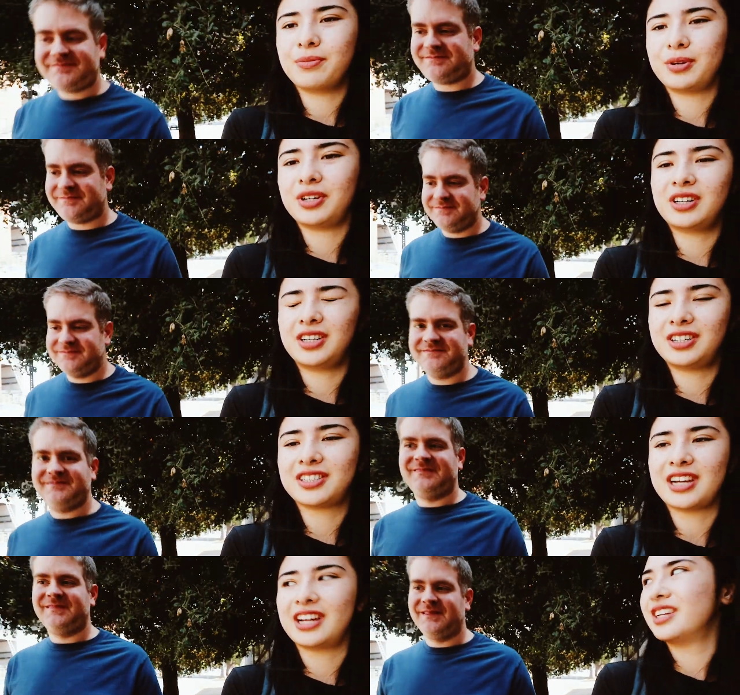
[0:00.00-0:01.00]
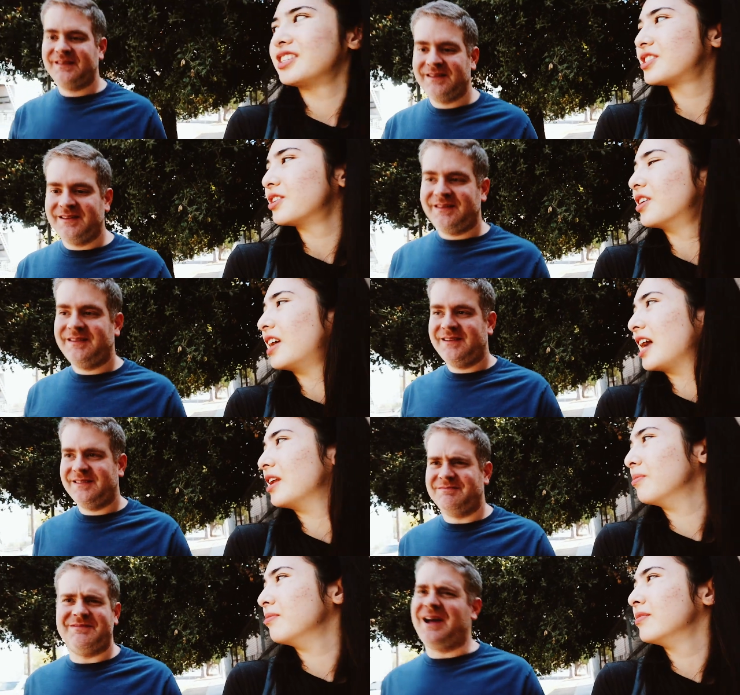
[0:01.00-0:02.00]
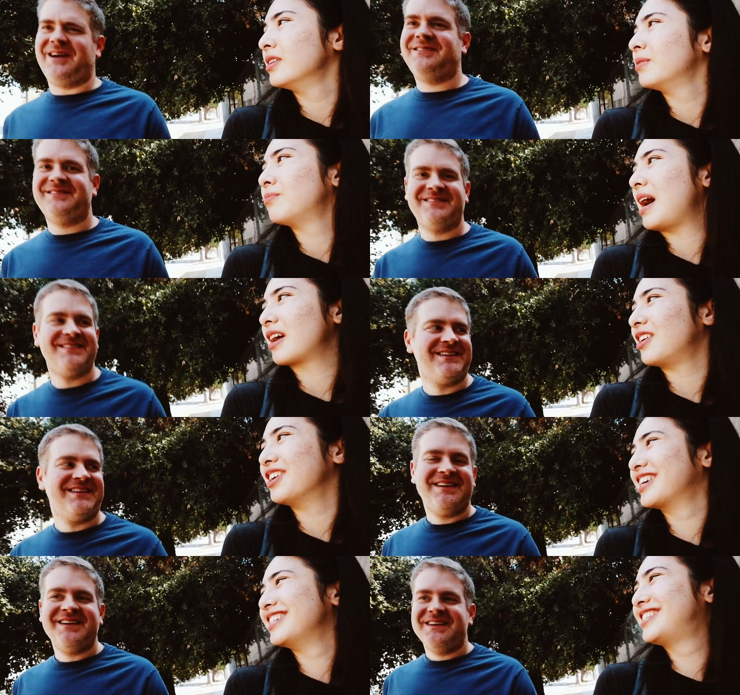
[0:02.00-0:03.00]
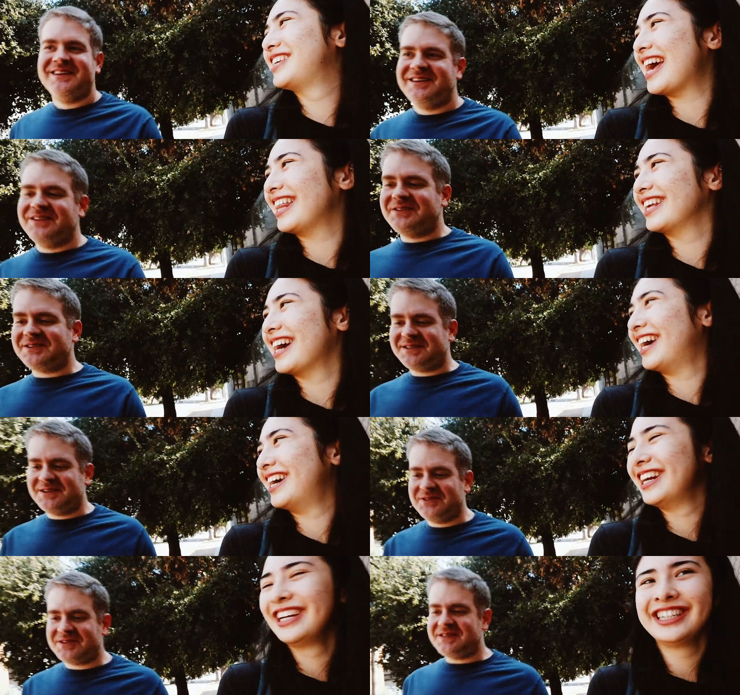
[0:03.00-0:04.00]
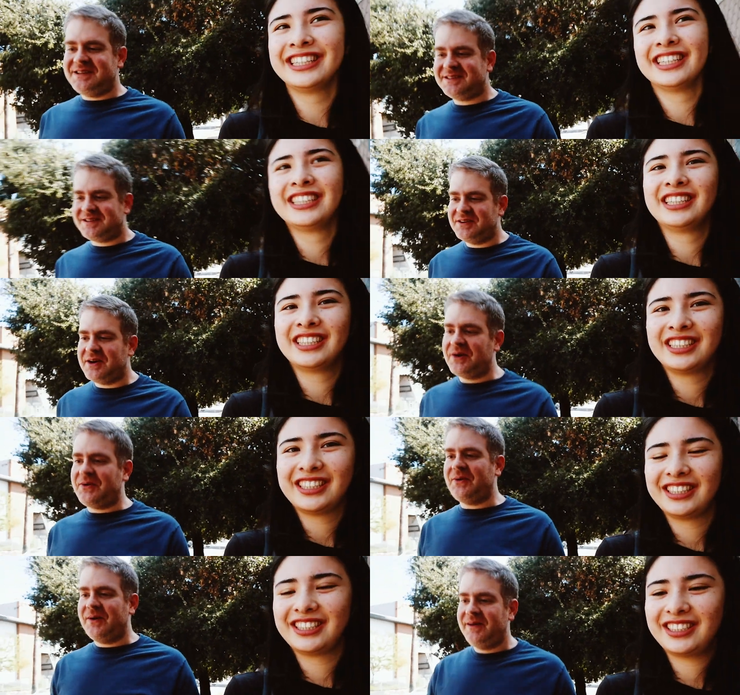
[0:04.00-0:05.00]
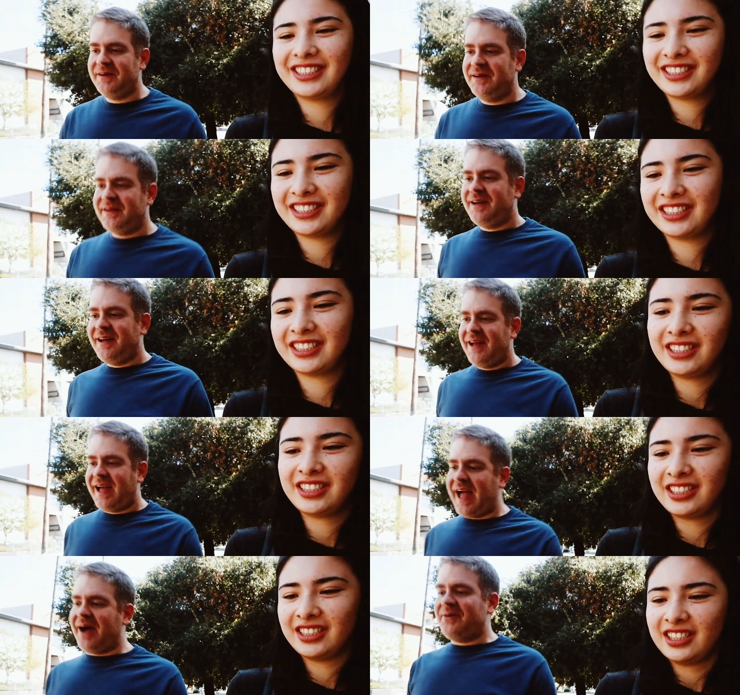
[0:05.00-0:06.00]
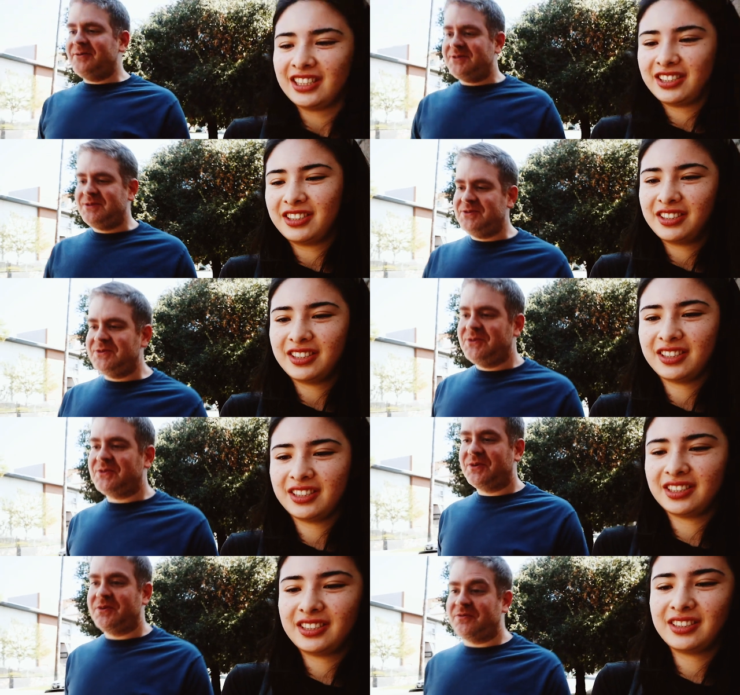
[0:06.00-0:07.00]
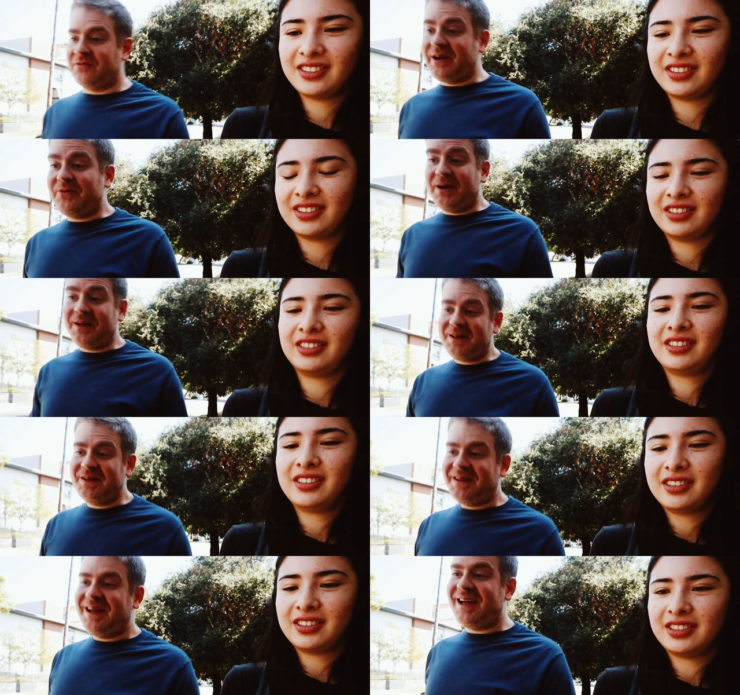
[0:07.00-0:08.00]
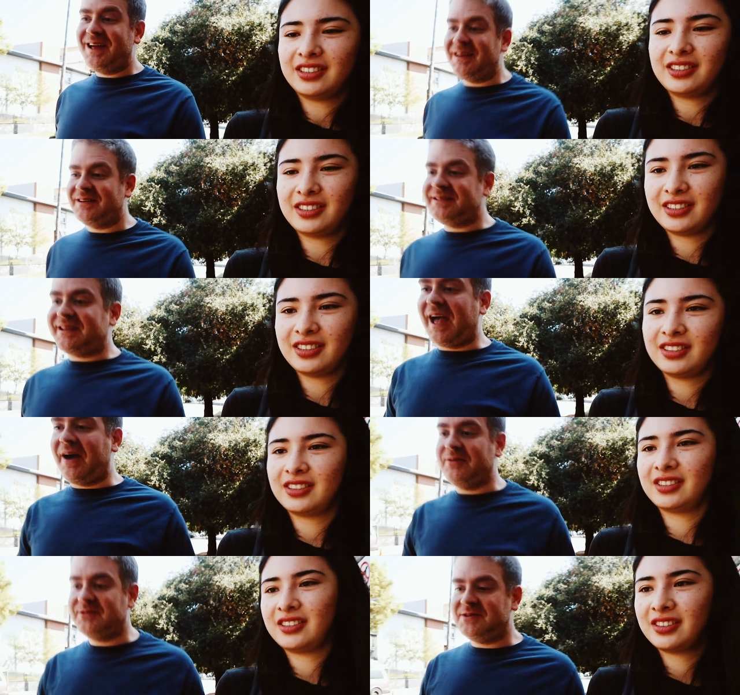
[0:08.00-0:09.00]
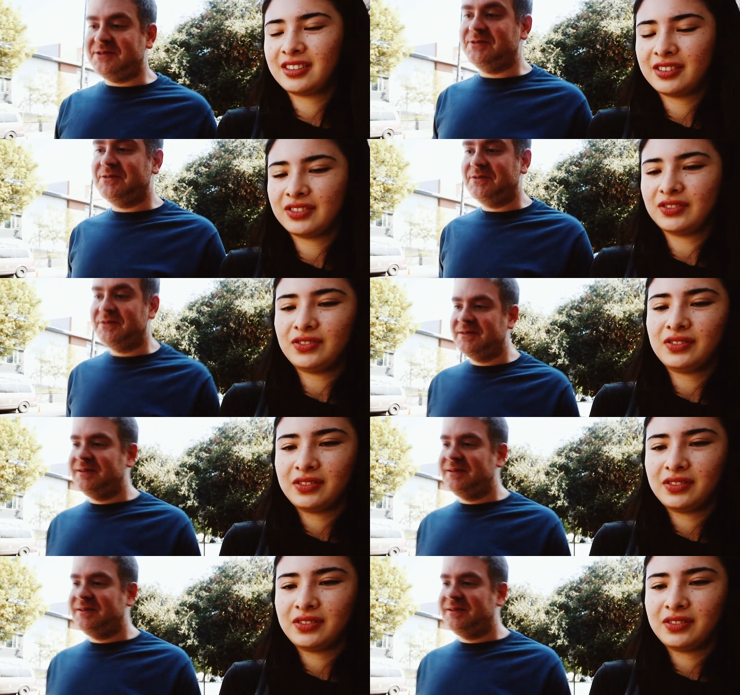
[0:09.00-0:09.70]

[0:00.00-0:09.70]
Speaker 1: computer science or anime nah. background. You could just you just you
Speaker 2: just need to know how to write well and how to